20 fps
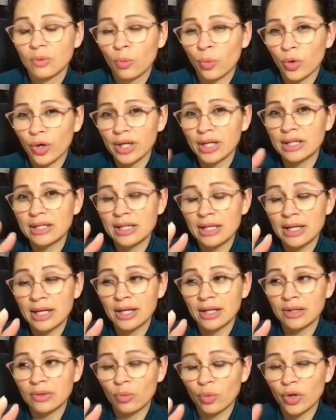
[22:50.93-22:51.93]
we're going to dig
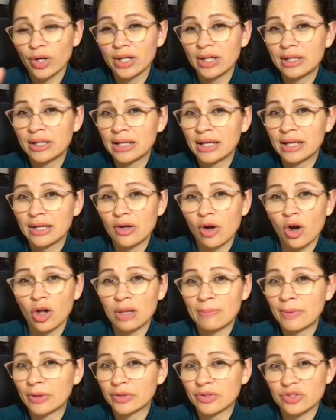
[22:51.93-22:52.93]
in. We're going to dig in
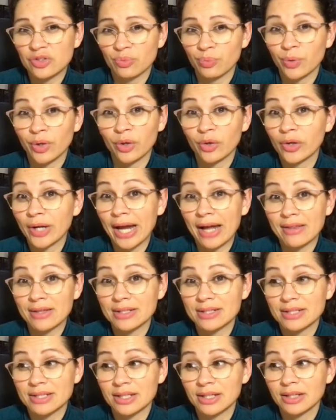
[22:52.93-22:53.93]
all about the Sombrero
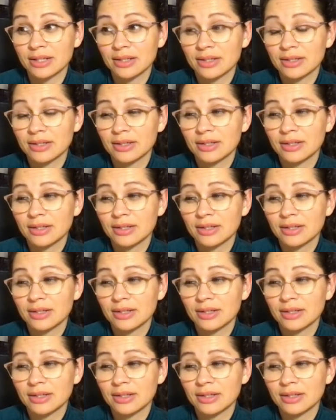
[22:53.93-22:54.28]
galaxy.